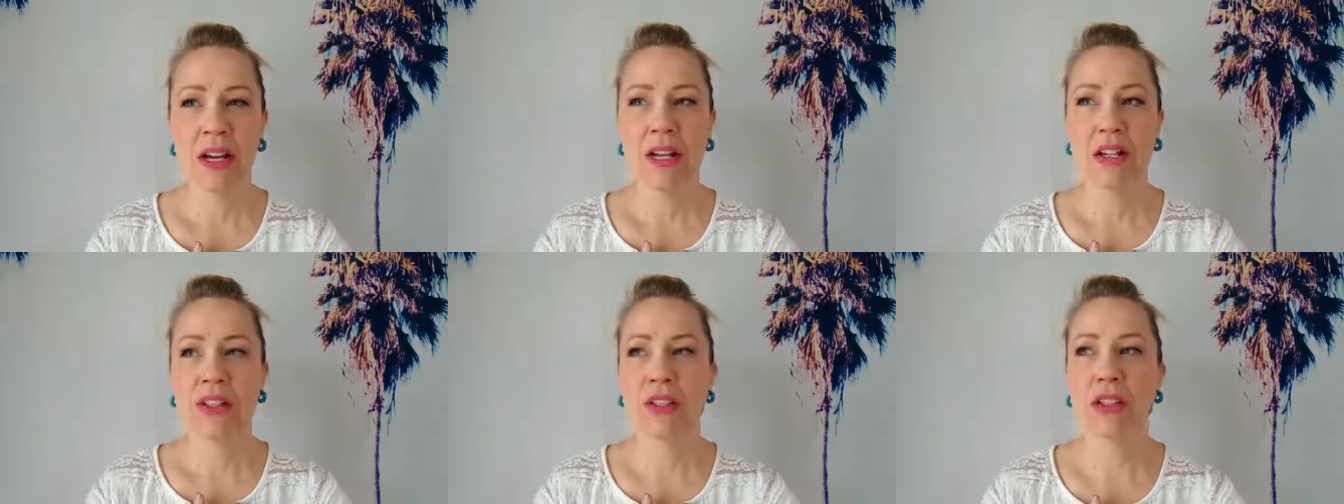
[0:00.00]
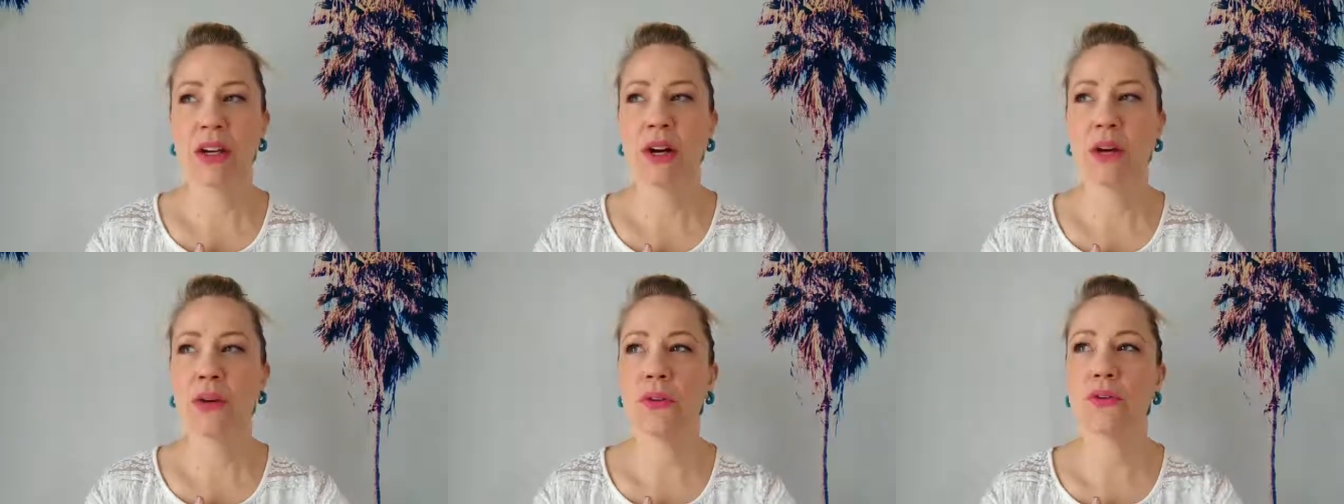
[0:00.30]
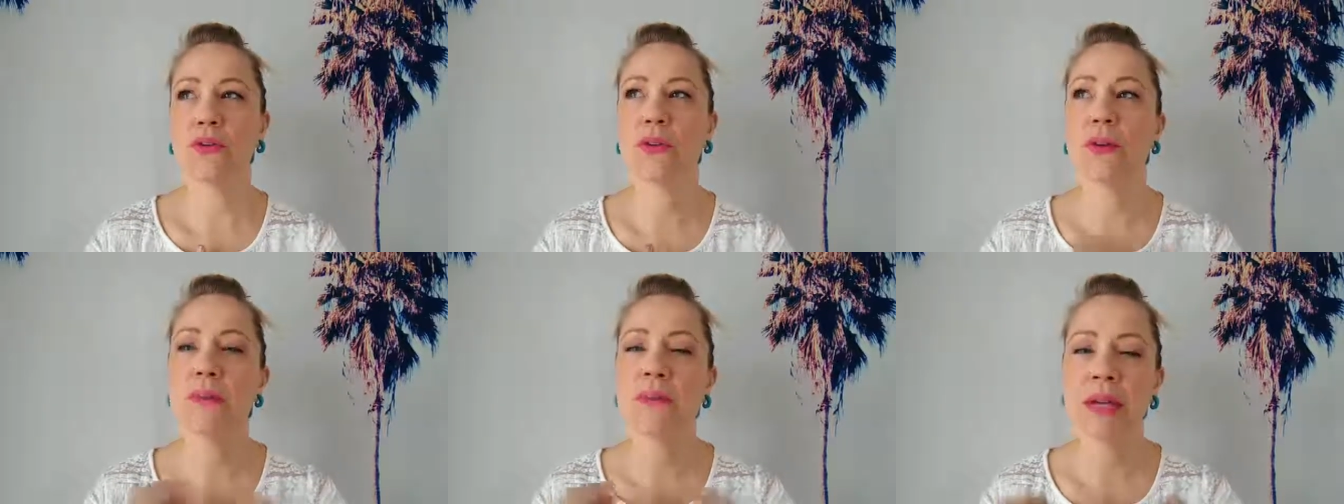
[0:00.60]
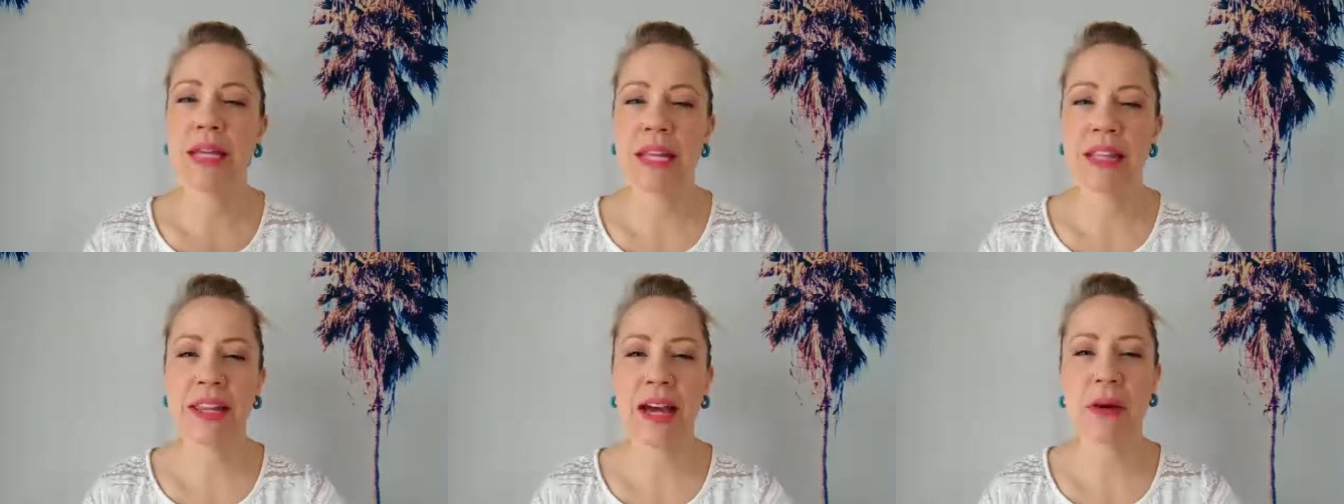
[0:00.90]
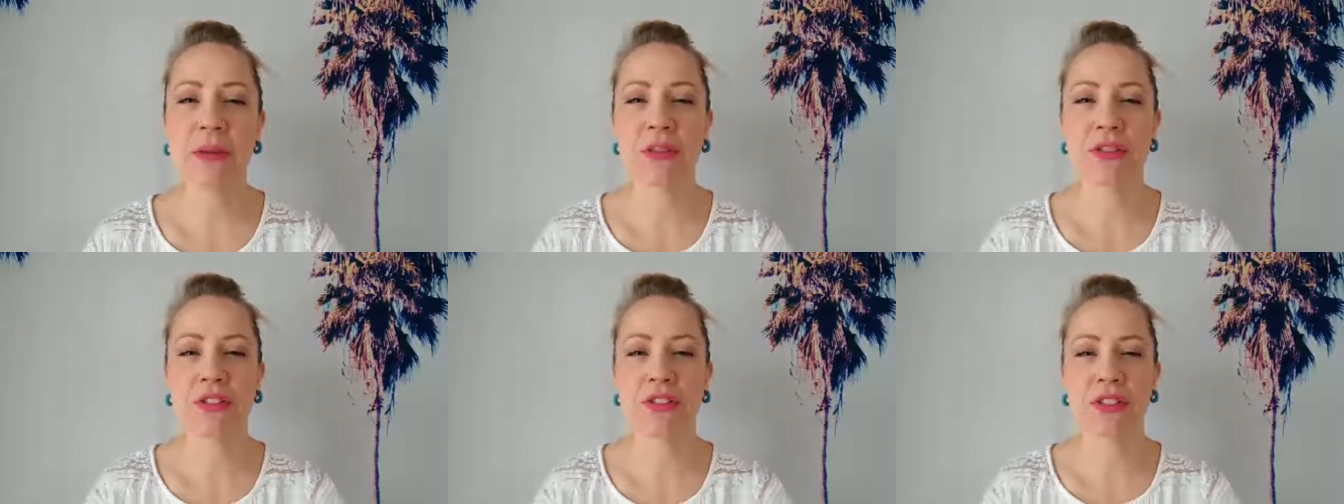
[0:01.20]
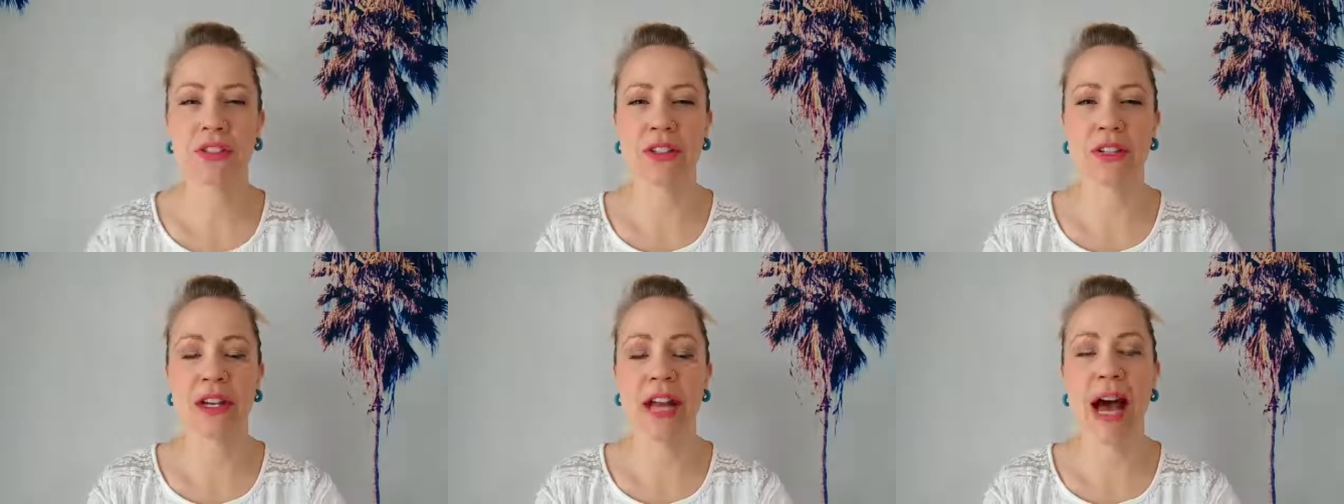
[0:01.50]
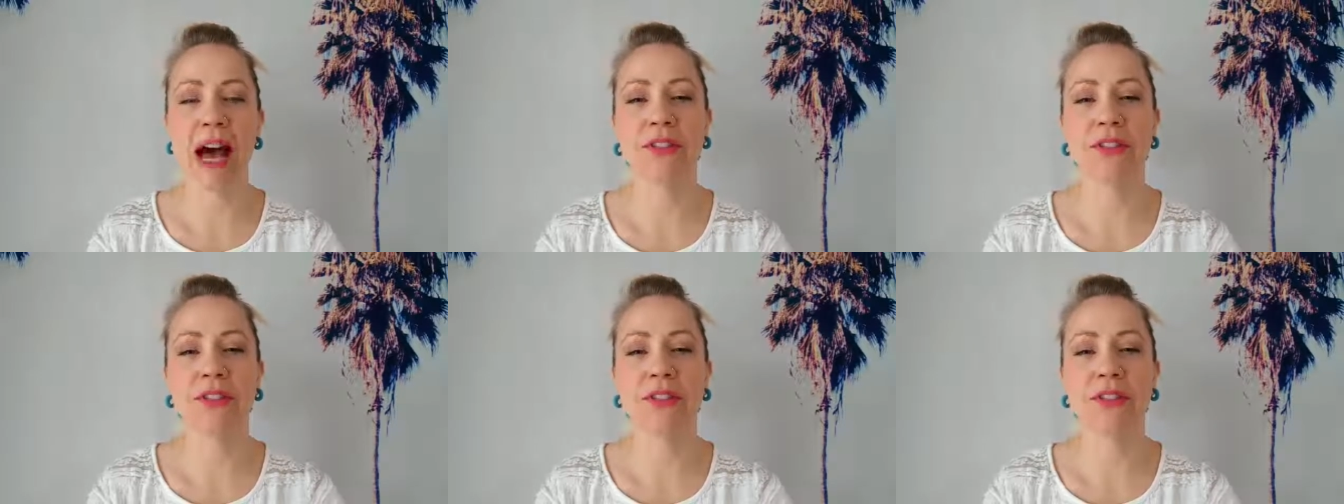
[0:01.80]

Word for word: So for me, that was just an